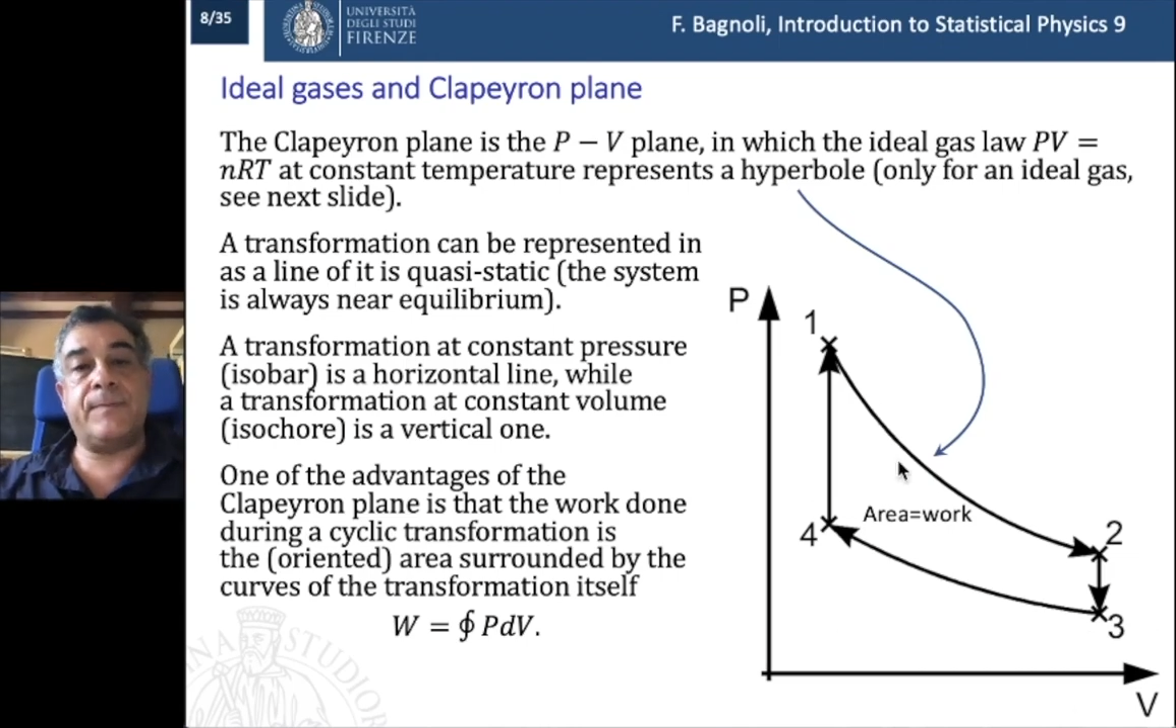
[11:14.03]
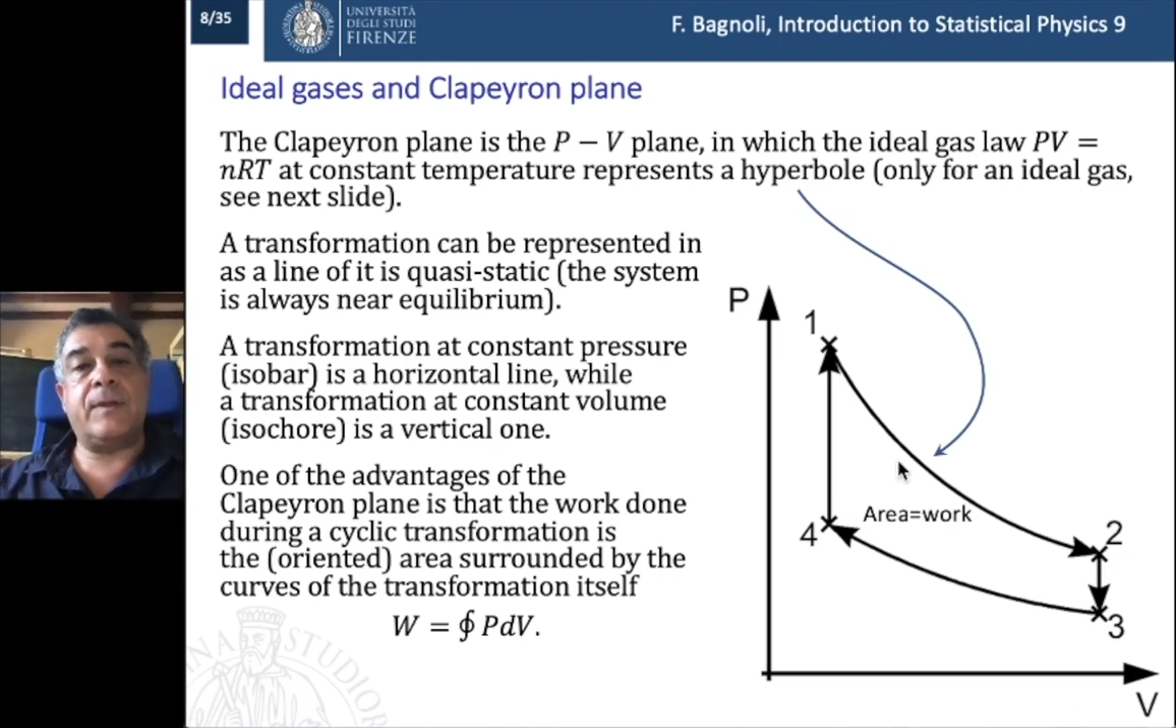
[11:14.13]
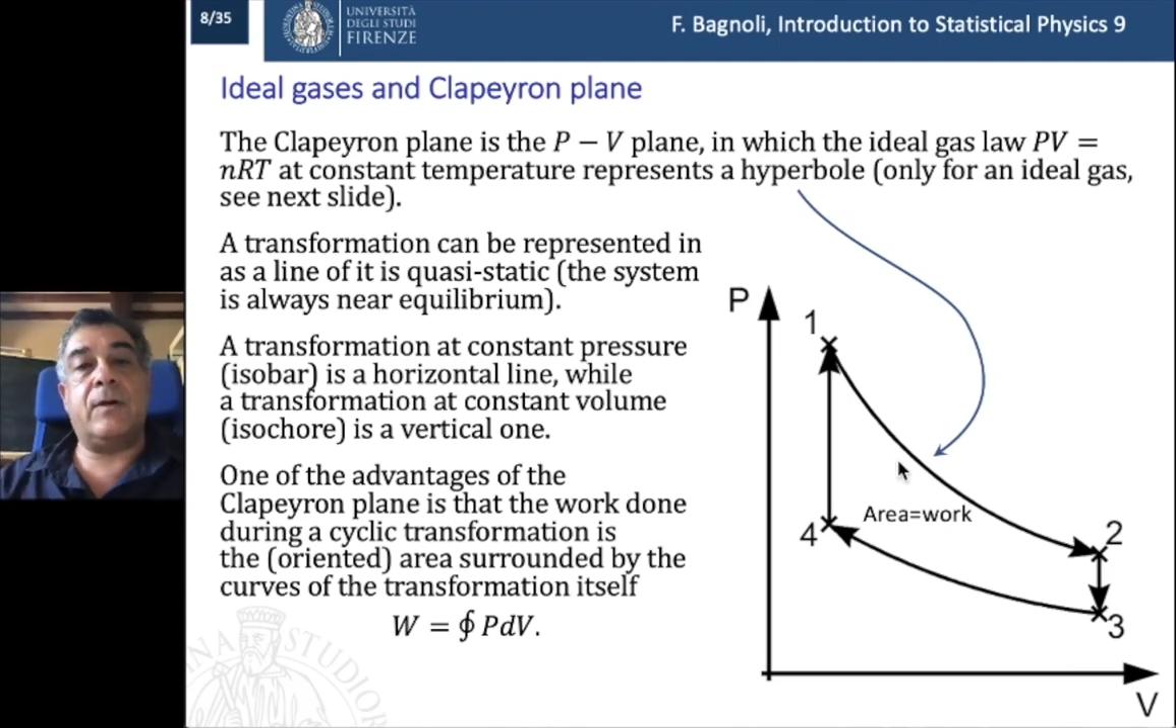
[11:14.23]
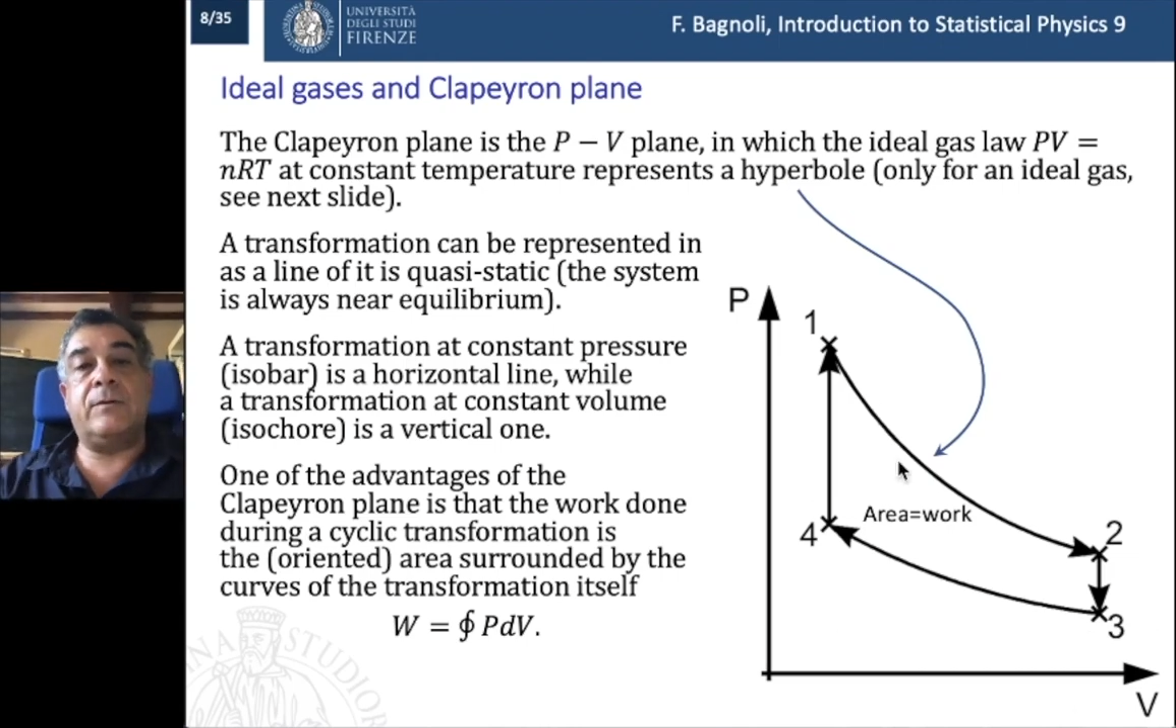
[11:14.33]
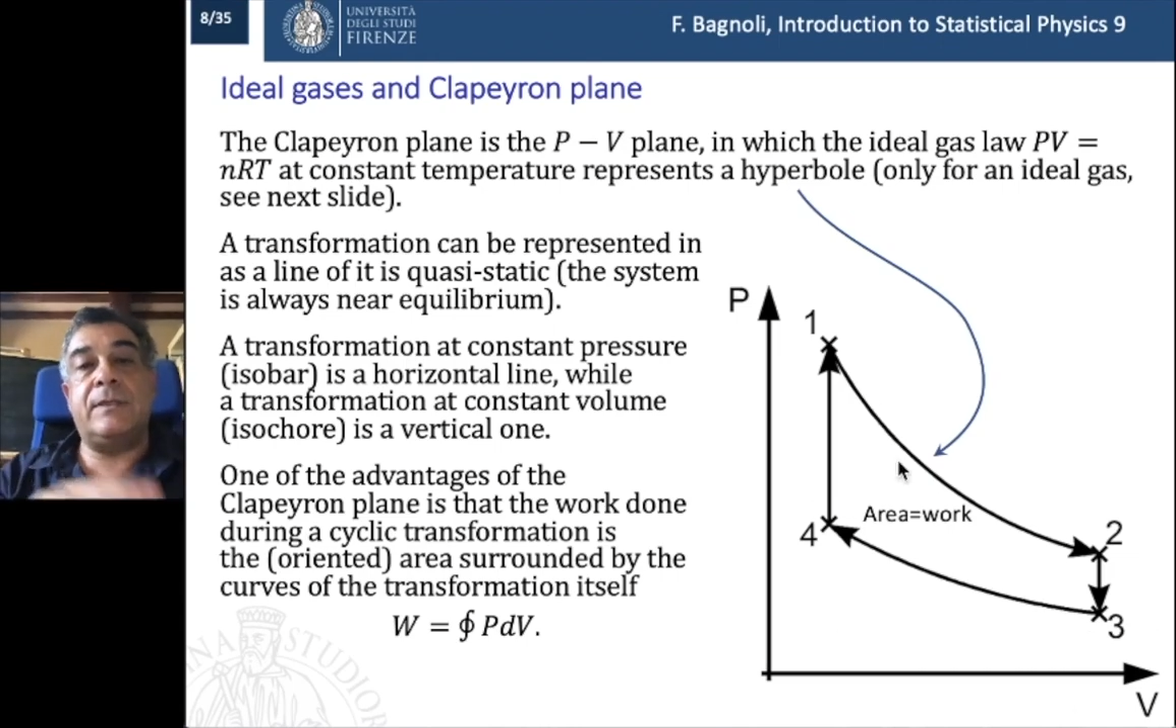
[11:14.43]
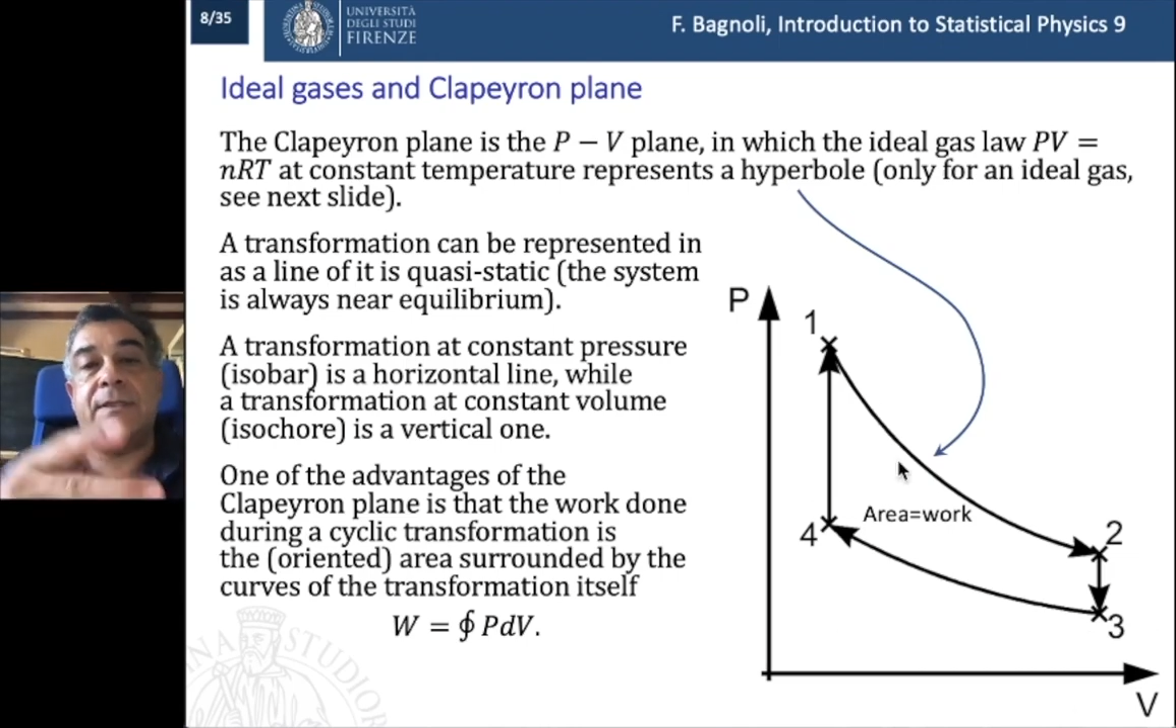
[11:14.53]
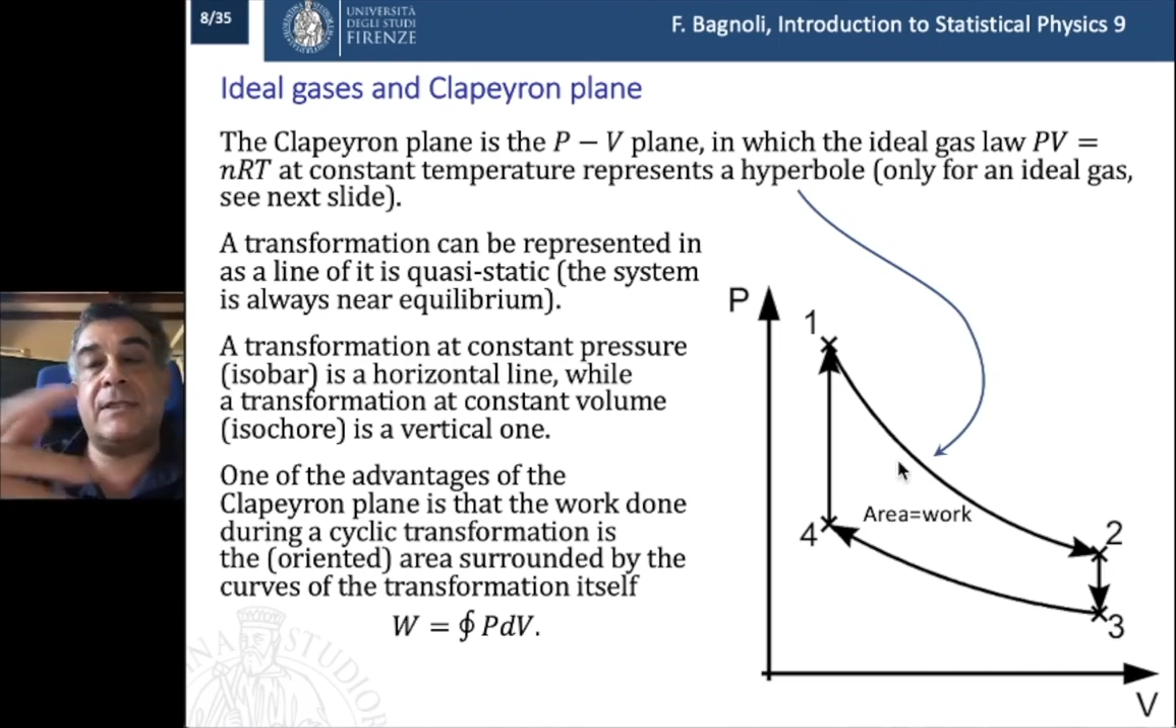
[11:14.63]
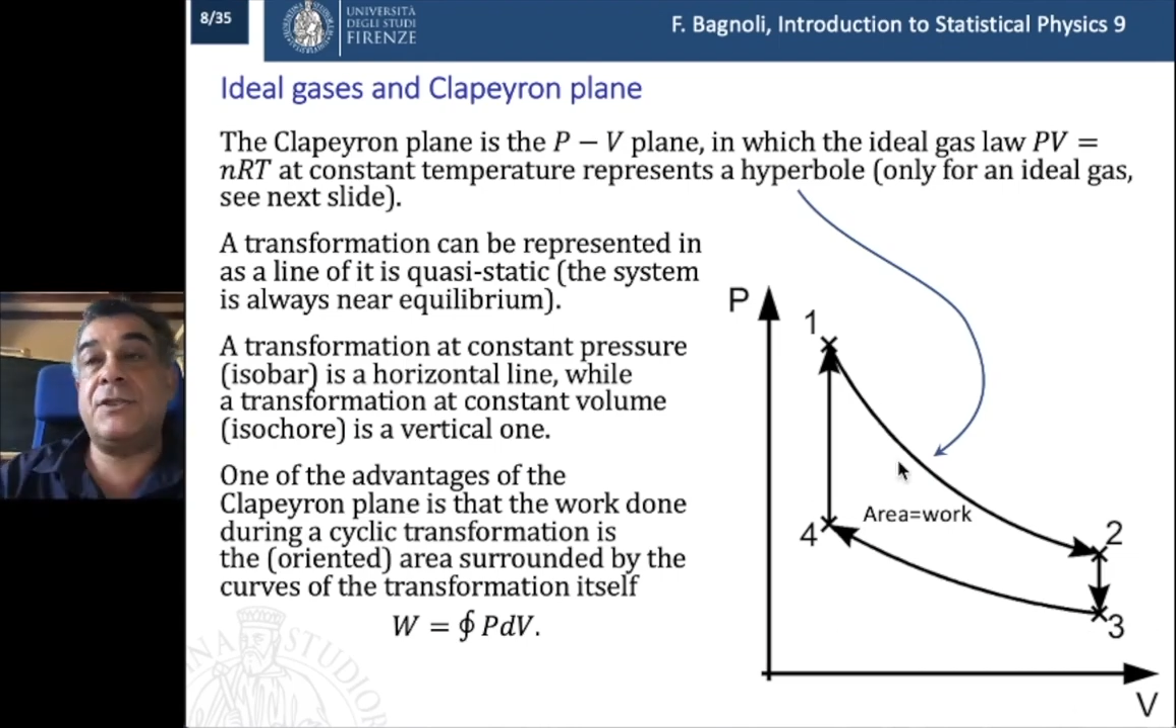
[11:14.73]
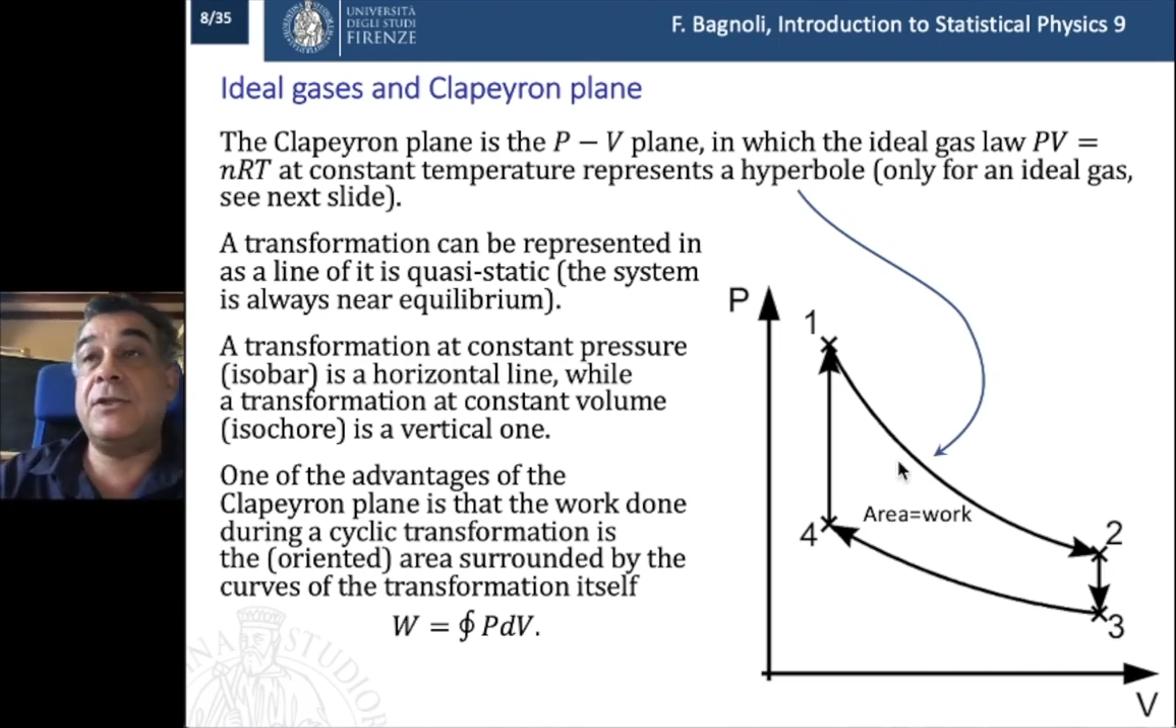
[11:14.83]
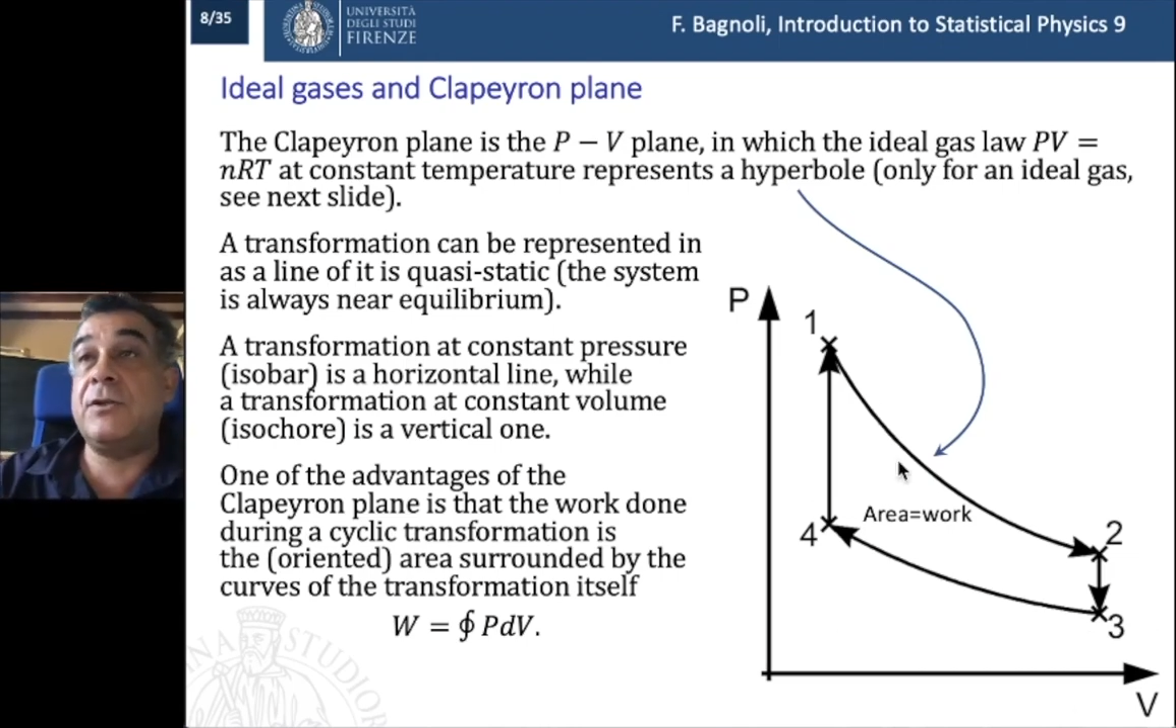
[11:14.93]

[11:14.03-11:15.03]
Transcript: on this sheet